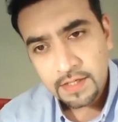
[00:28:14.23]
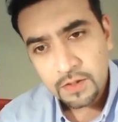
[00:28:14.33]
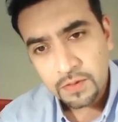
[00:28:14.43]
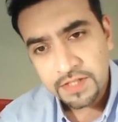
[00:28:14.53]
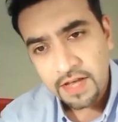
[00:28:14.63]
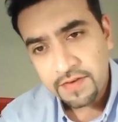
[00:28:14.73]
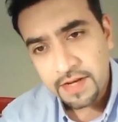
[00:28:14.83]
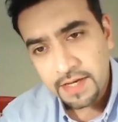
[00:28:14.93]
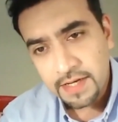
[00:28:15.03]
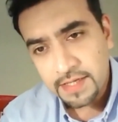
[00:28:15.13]
7
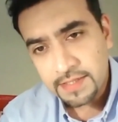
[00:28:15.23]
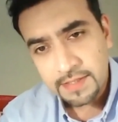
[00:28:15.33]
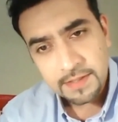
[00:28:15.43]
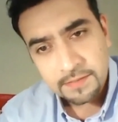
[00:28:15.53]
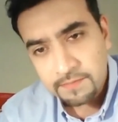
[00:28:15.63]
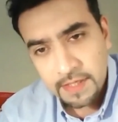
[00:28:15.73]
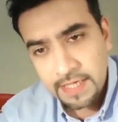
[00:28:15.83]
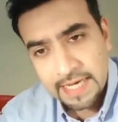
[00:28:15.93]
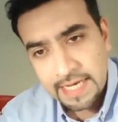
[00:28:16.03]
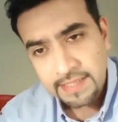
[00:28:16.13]
years
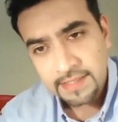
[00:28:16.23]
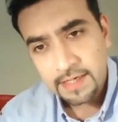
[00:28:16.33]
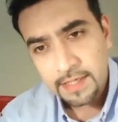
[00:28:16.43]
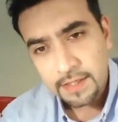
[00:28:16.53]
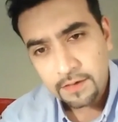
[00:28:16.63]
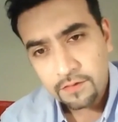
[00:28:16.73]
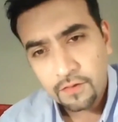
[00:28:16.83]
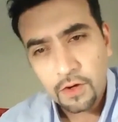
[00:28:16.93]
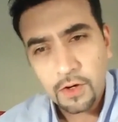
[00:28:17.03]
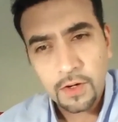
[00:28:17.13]
easily
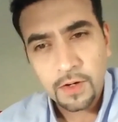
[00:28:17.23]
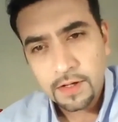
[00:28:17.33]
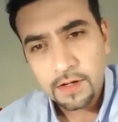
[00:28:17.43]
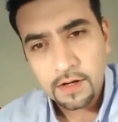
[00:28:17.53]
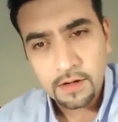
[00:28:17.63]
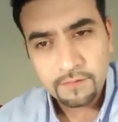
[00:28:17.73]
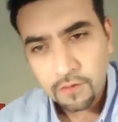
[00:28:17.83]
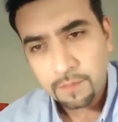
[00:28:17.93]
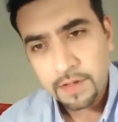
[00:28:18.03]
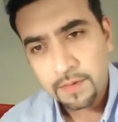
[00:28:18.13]
for
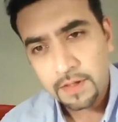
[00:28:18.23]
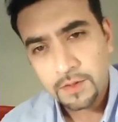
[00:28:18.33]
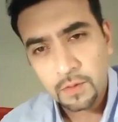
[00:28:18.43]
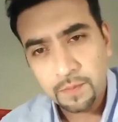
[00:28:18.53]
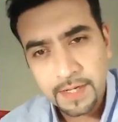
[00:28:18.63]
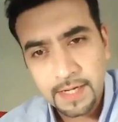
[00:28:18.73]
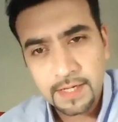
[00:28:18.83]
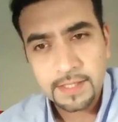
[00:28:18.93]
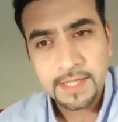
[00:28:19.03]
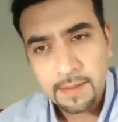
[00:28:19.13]
people to
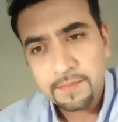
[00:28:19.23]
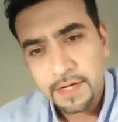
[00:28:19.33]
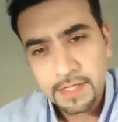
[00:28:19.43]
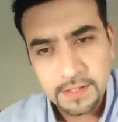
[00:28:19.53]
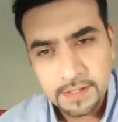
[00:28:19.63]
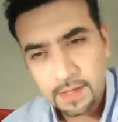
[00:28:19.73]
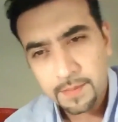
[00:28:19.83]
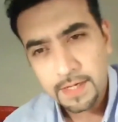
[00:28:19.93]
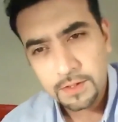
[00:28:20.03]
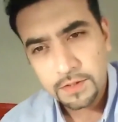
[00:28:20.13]
build companies. I
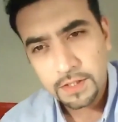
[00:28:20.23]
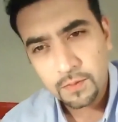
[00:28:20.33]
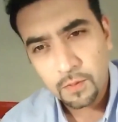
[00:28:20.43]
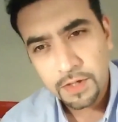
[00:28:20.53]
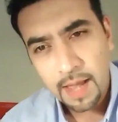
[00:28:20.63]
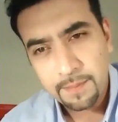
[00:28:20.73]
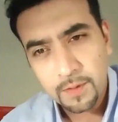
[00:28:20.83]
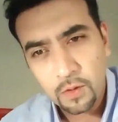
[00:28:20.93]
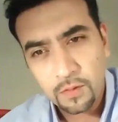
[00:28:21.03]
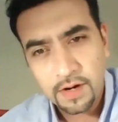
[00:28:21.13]
mean, it just won't
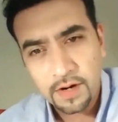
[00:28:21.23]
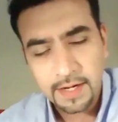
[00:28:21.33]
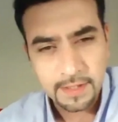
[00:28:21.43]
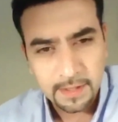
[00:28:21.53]
happen overnight, and